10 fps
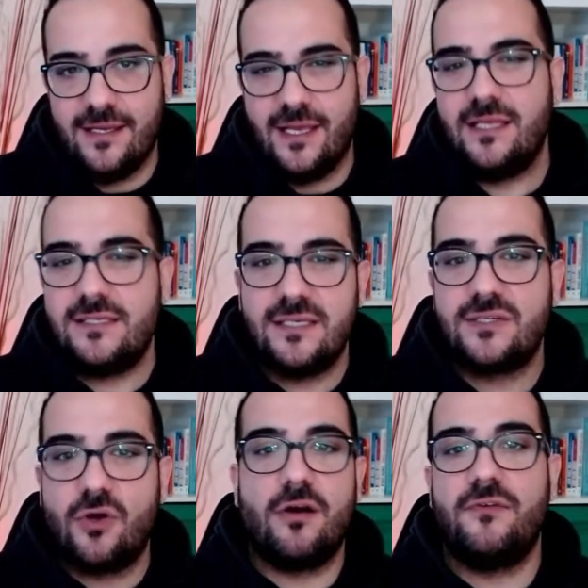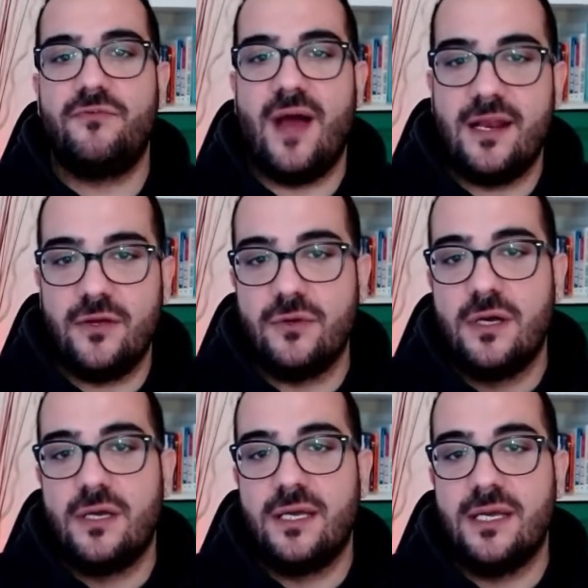It is a scalar
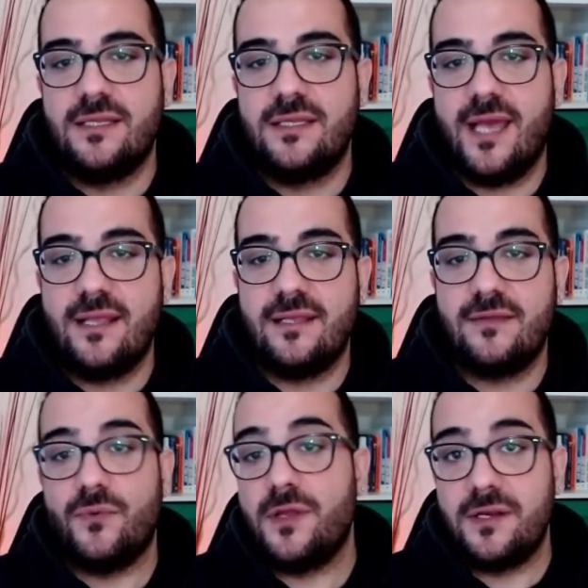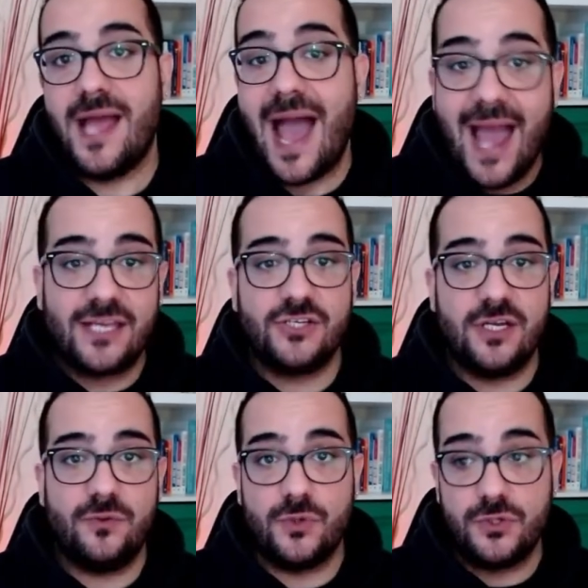value indicating whether the
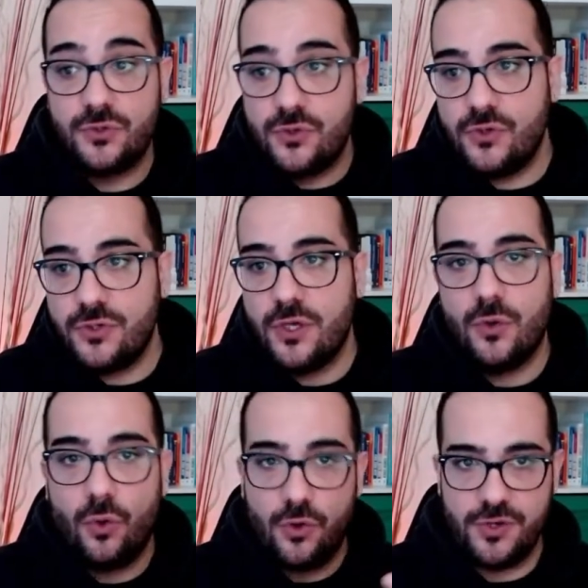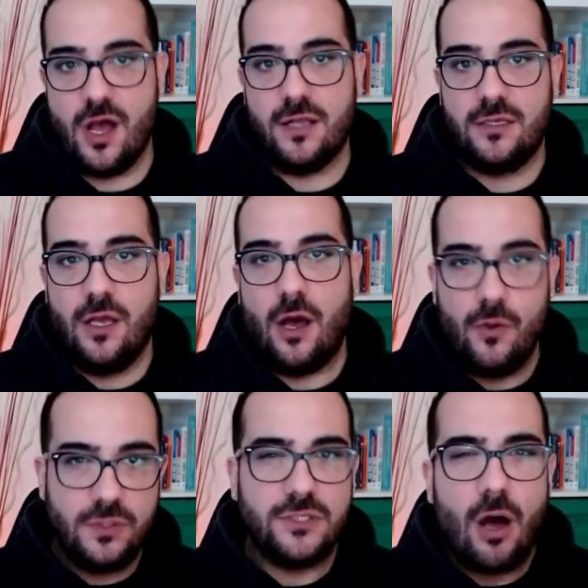action was good or not. I
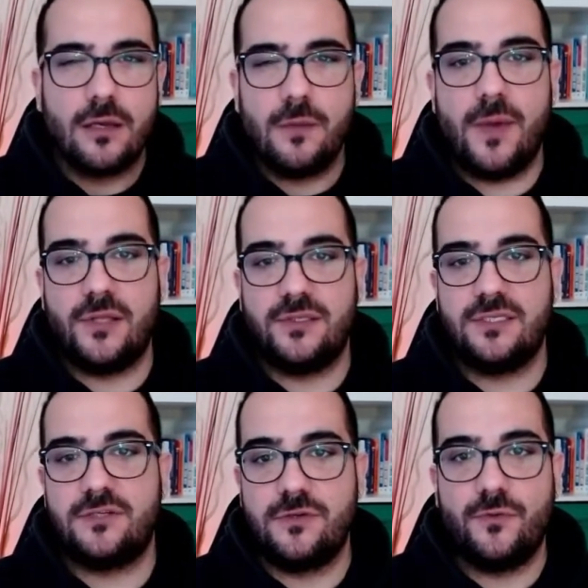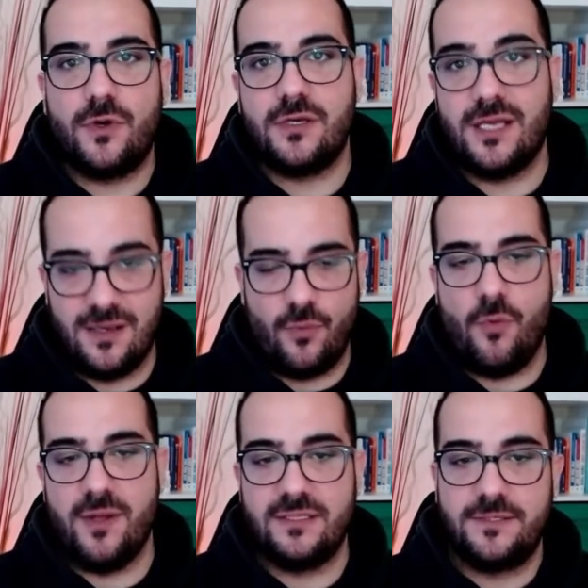will talk about this reward in a
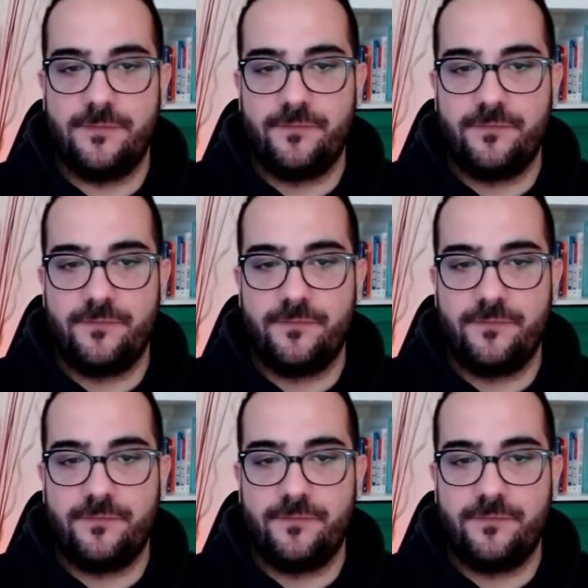moment.